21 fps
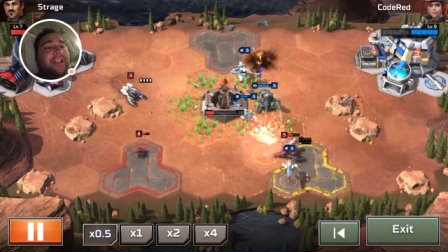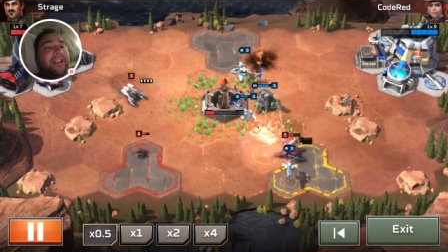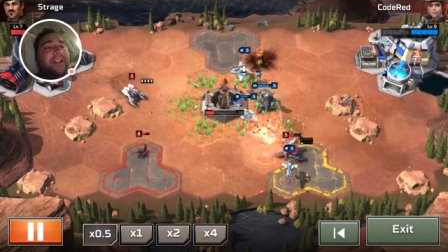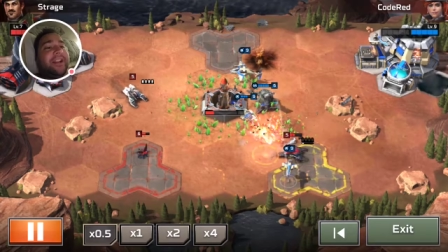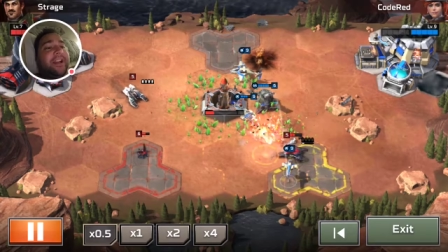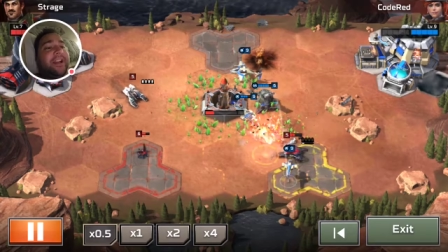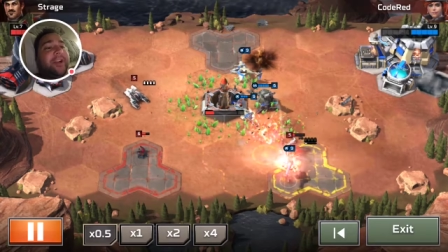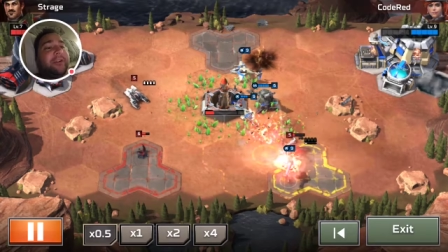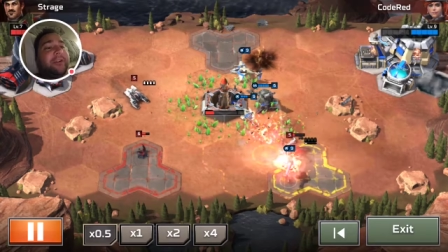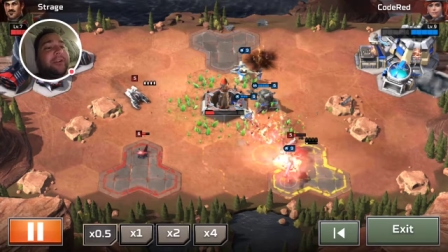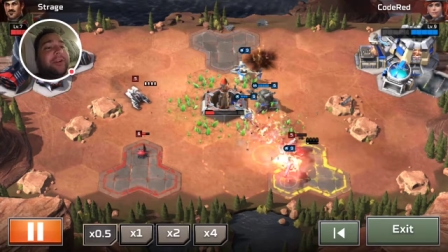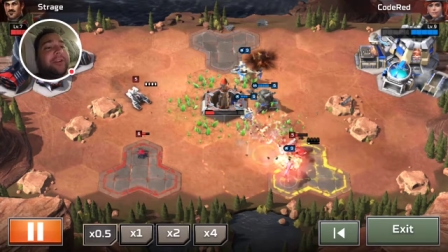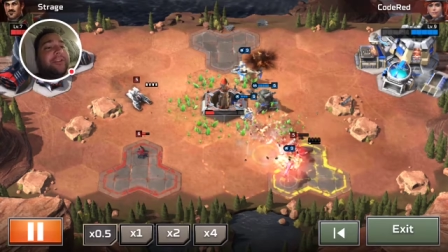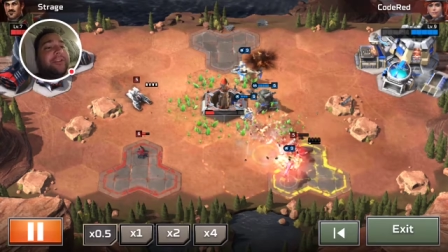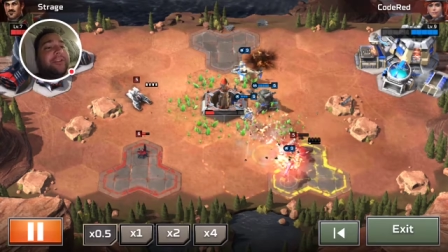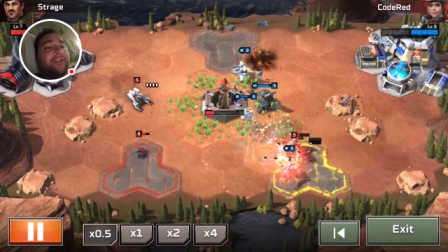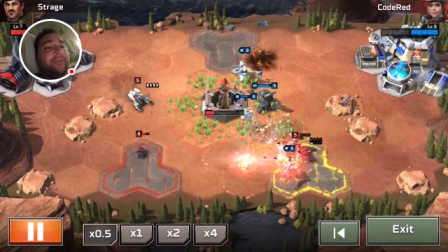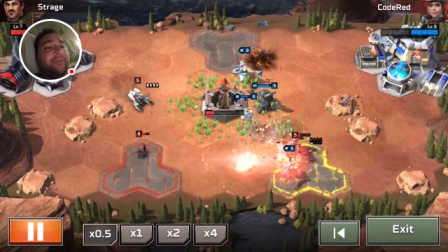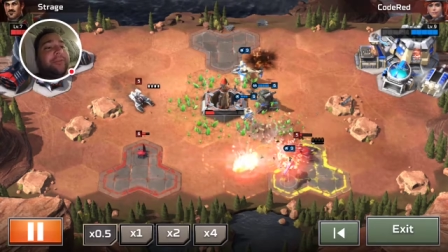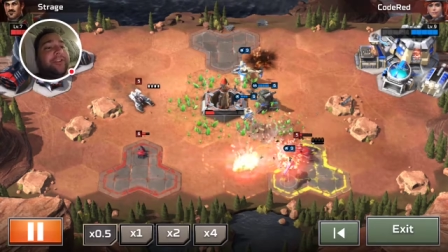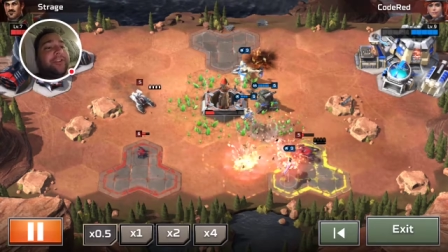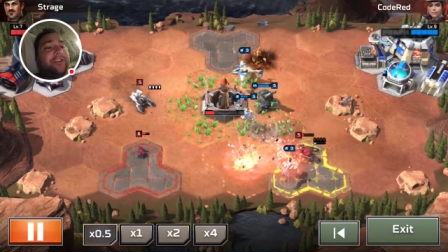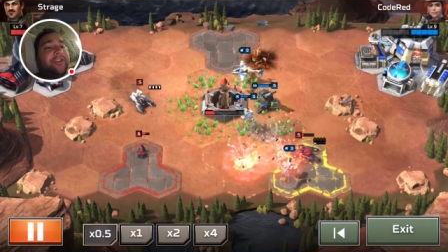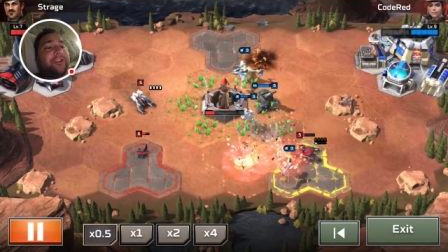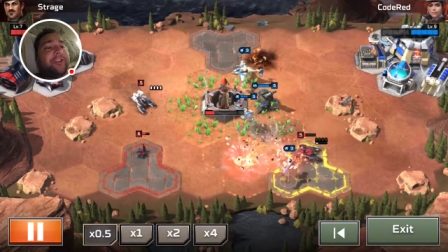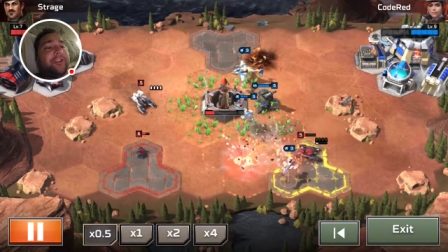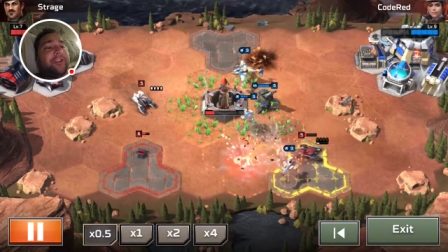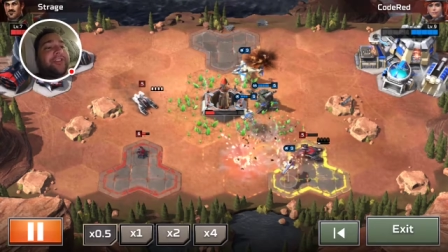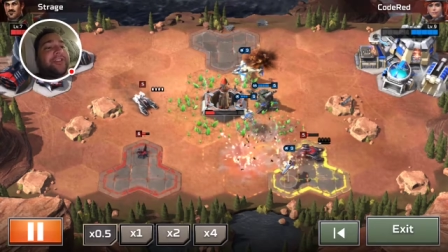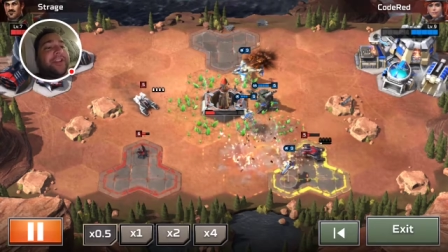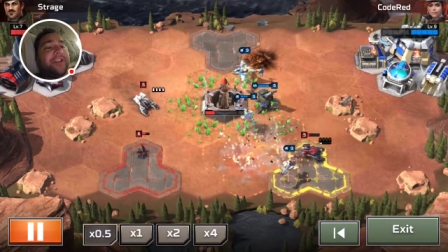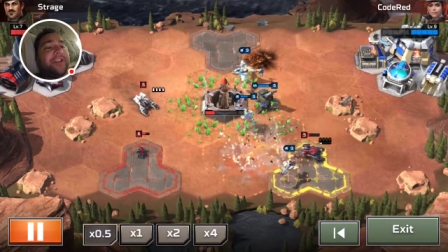the ground unit with the Juggernaut
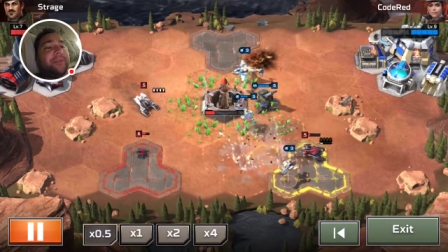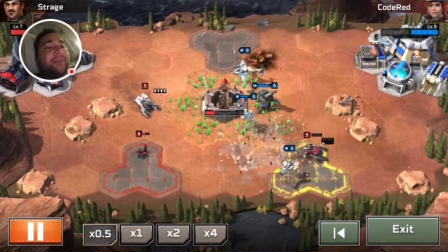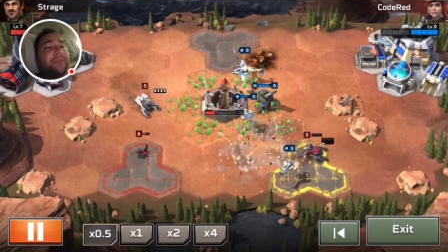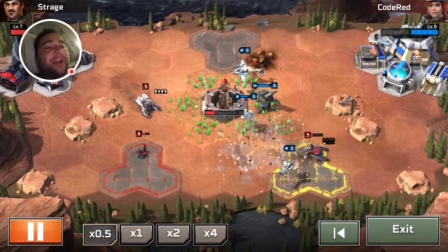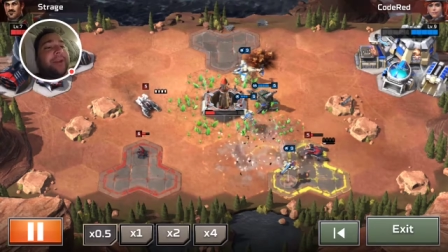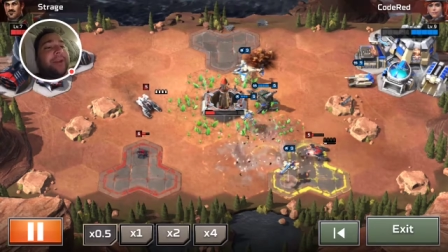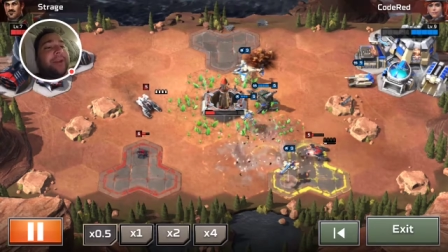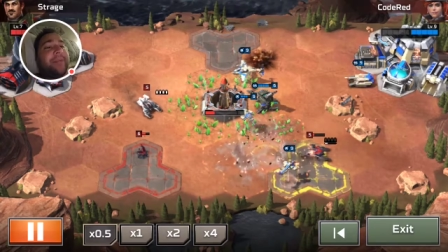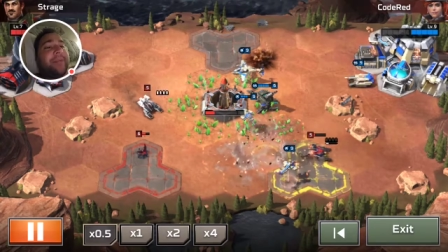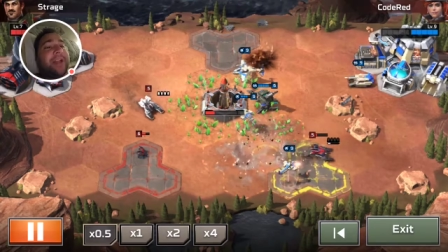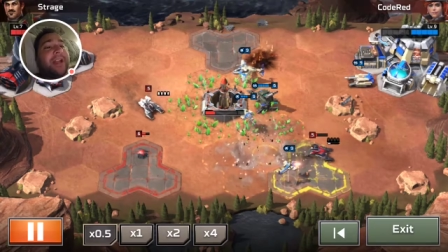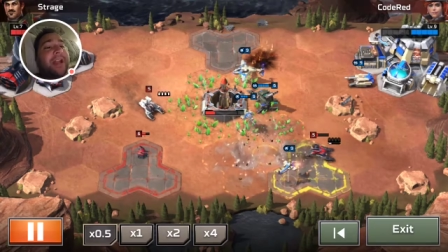at the same time.